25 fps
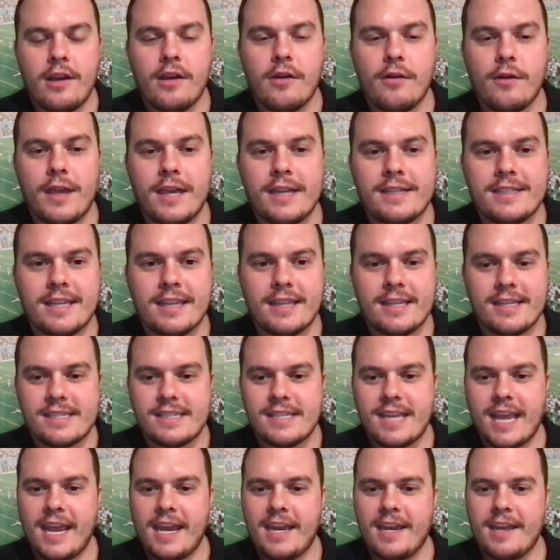get to the
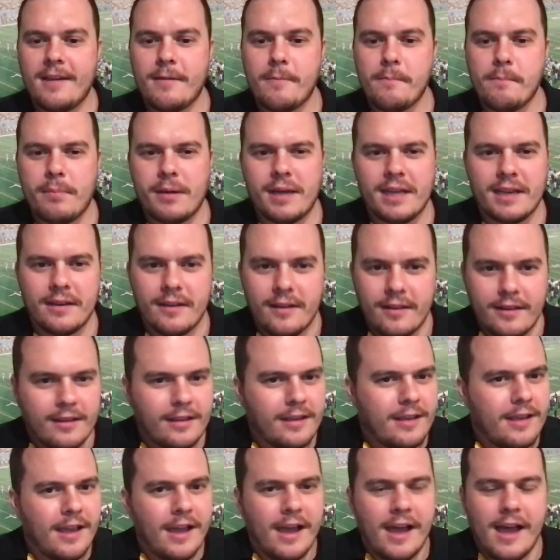stadium. But
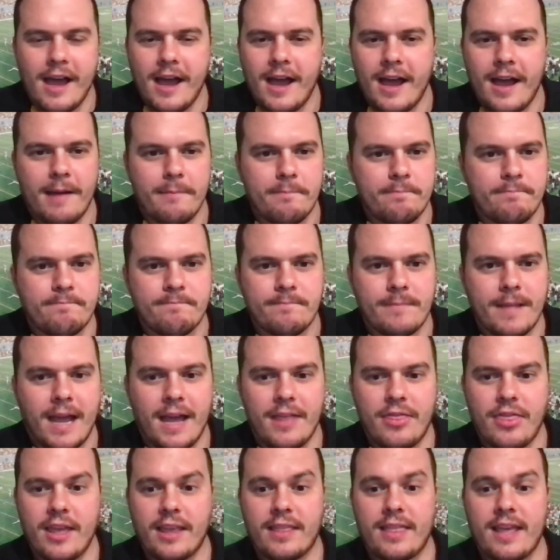I
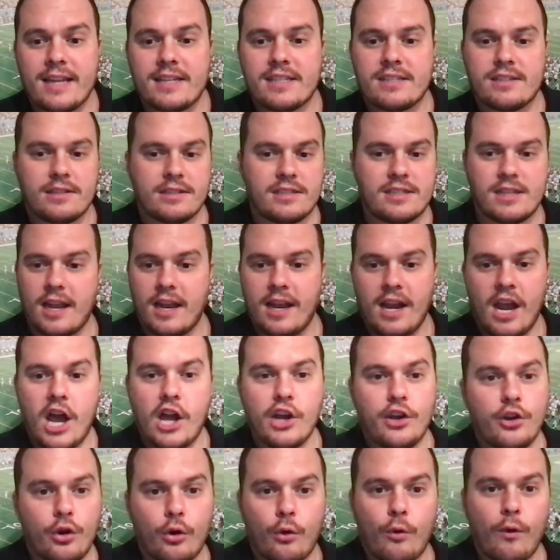think that's an
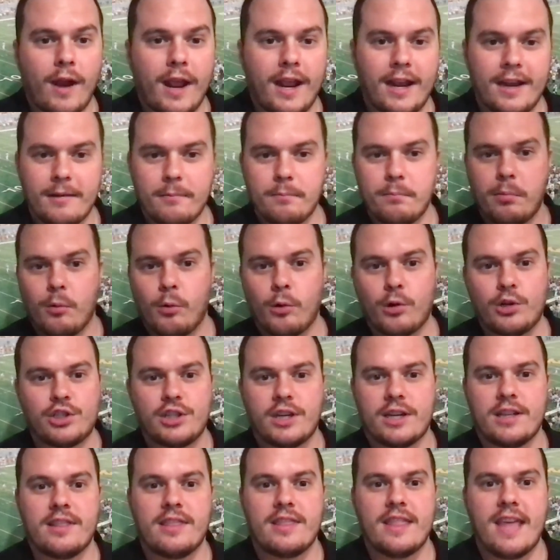underrated
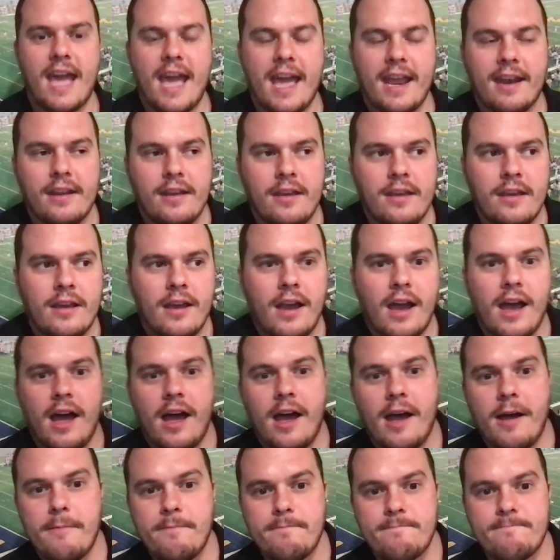portion that,
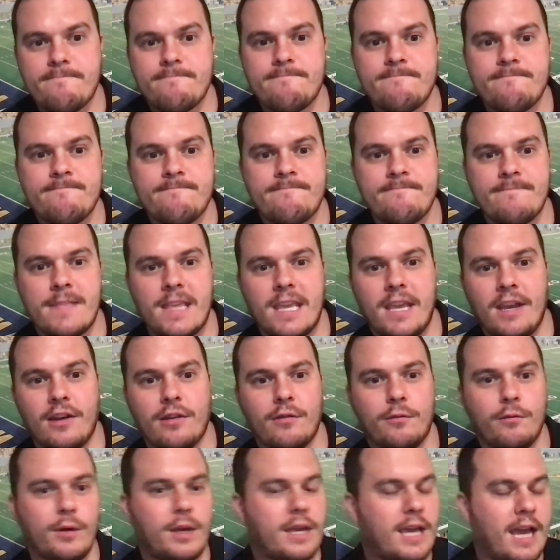
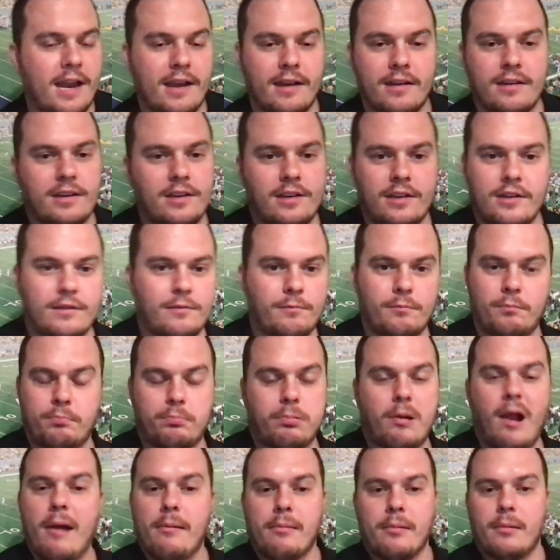we kind of
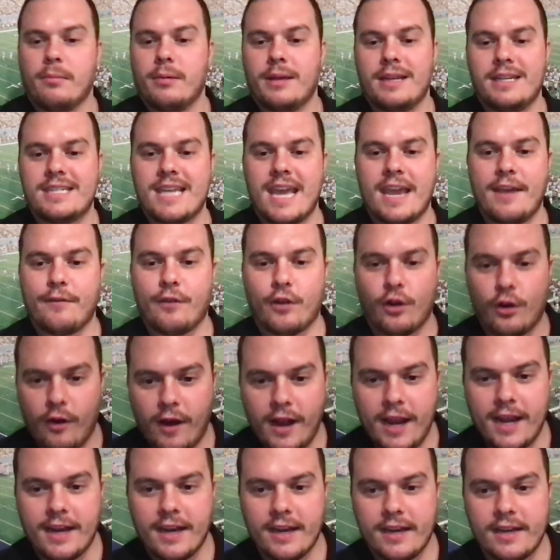probably take for
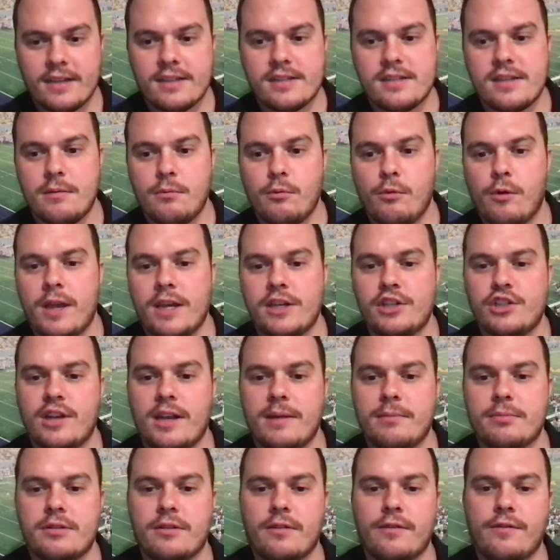granted in some way,
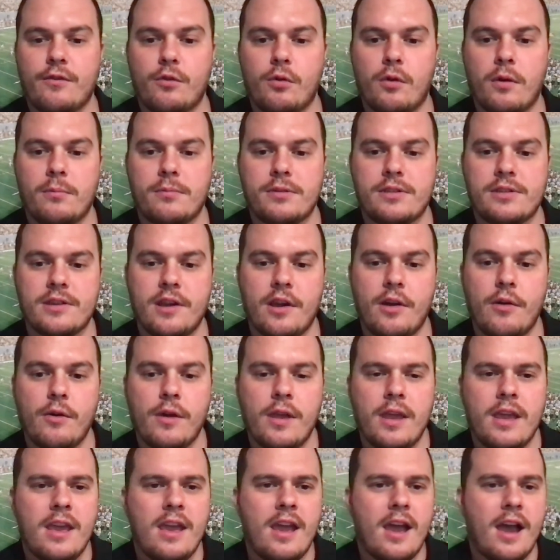shapes, or forms. So
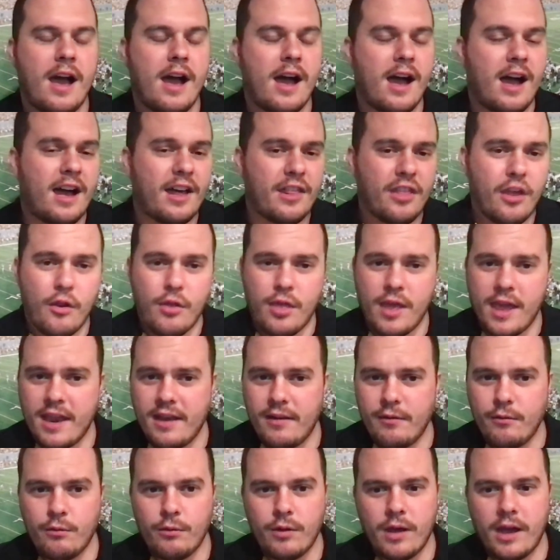other
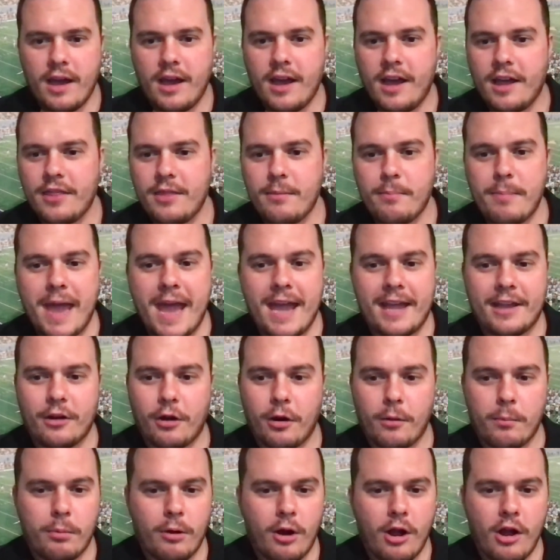than the
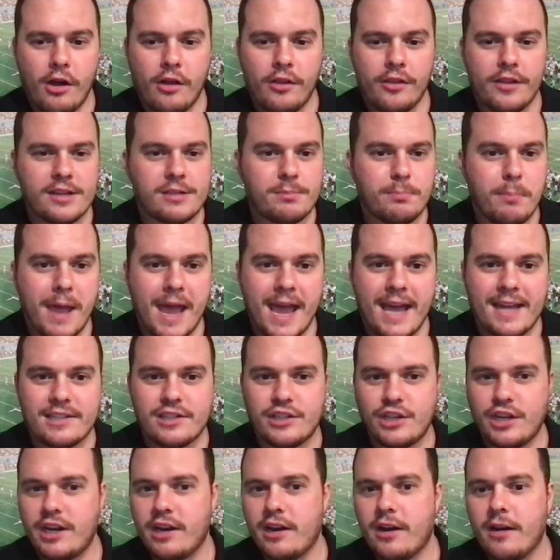backyard brawl this past
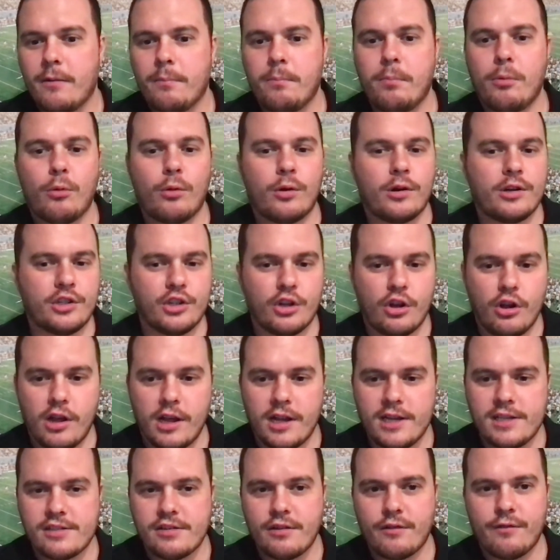year,
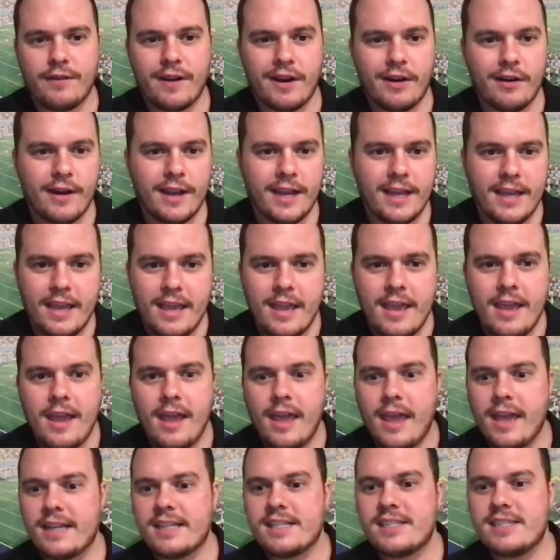Porta-Johns are very
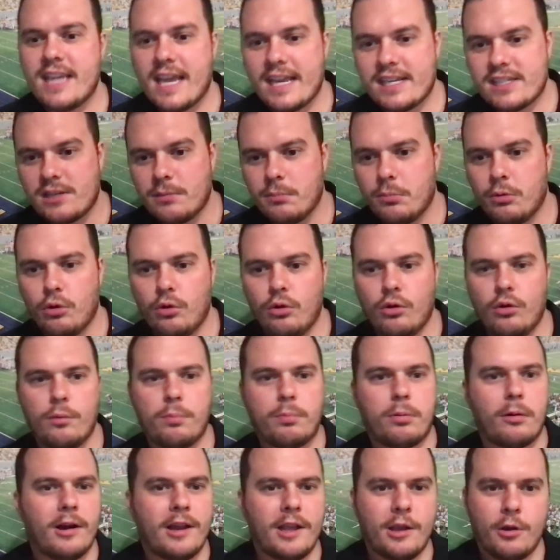accessible
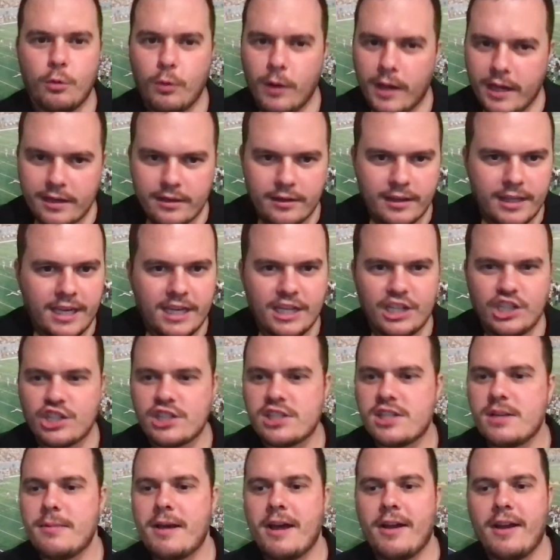pretty quickly
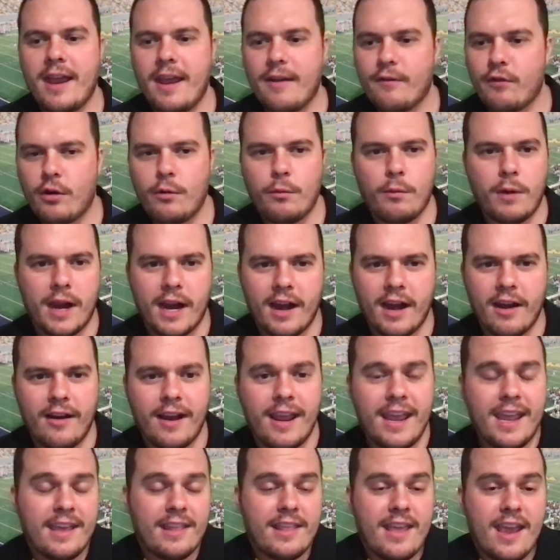just about everywhere,
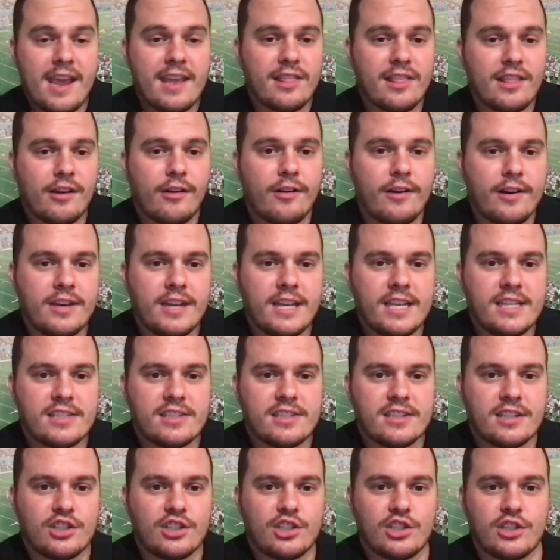and they're in
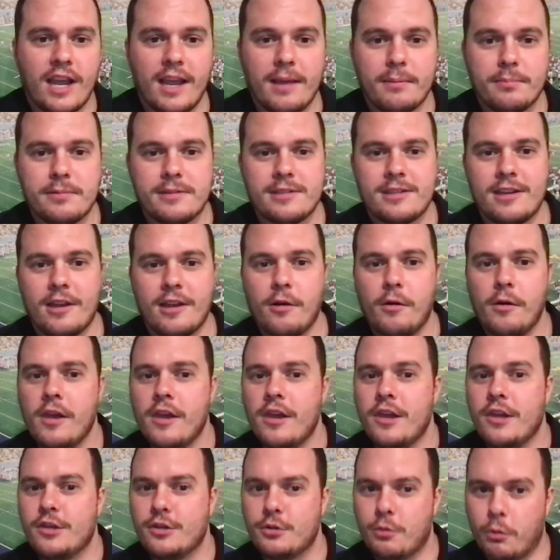decent shape. So
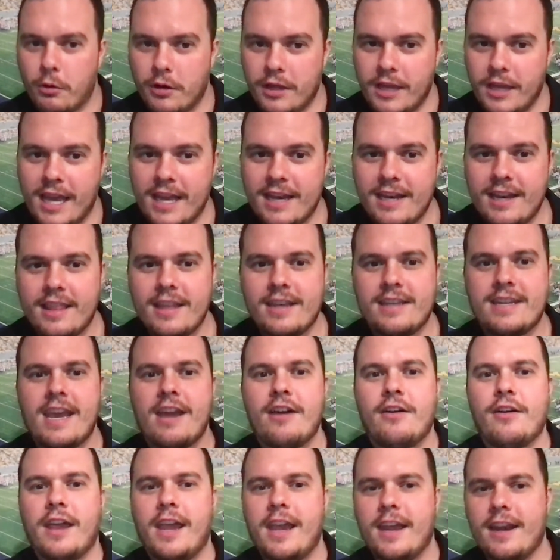toward the end of the
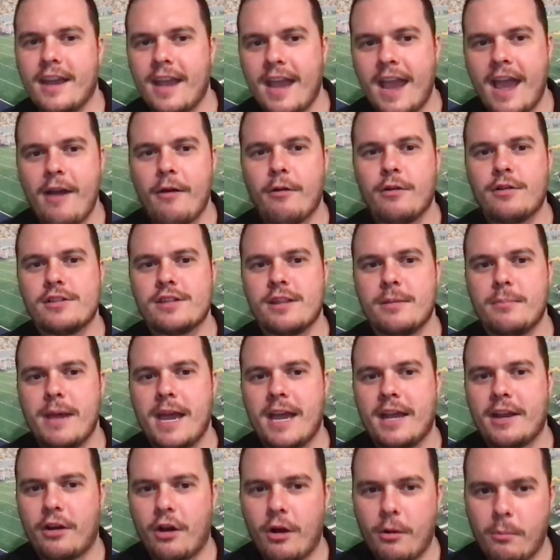tailgating hours of the
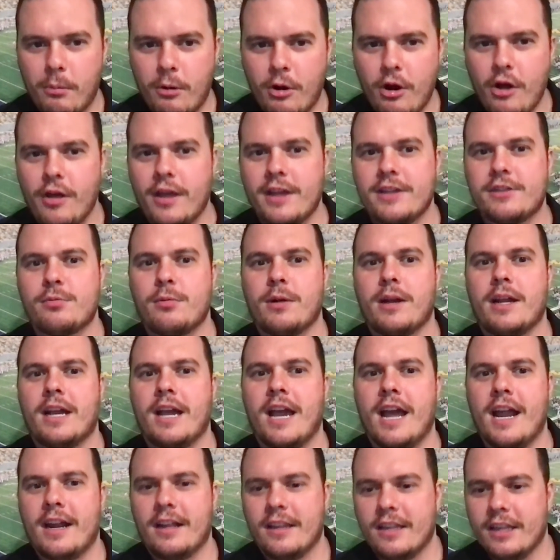backyard brawl, that's when it
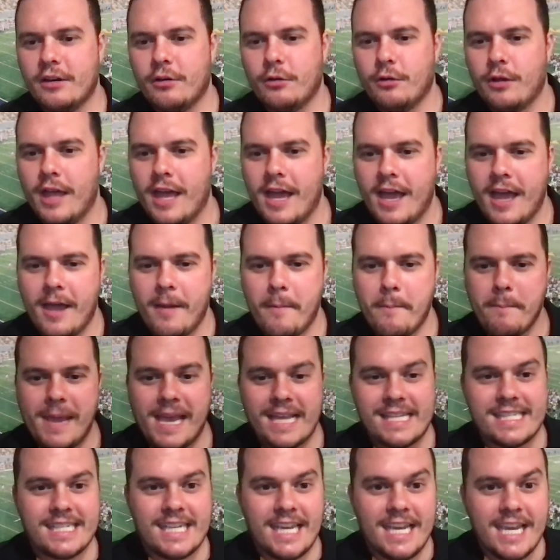got a little
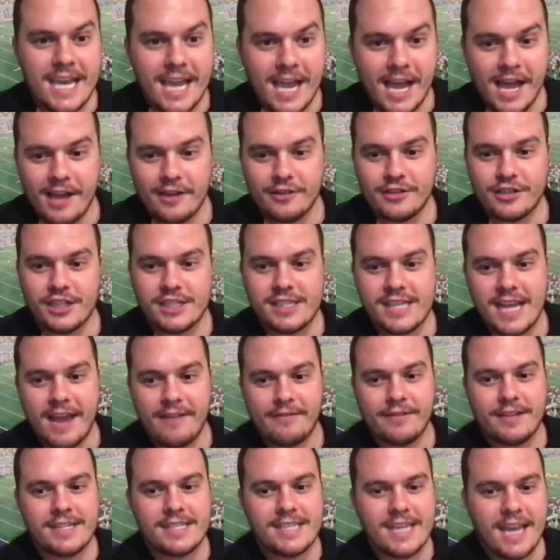messy, I'll just
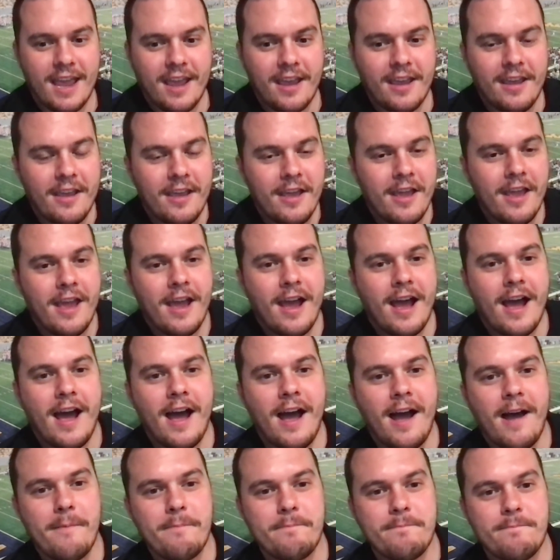have to say.
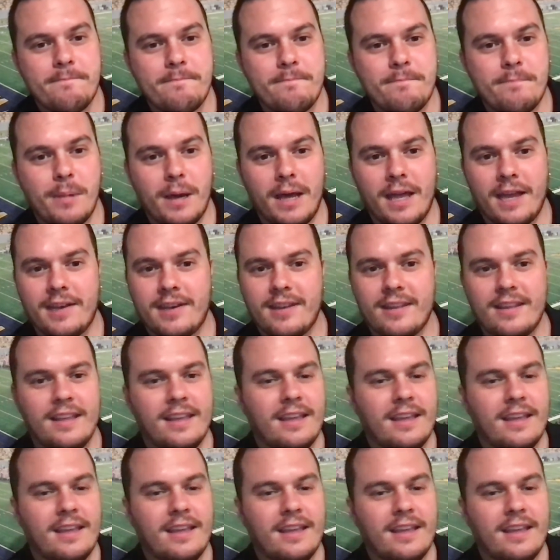But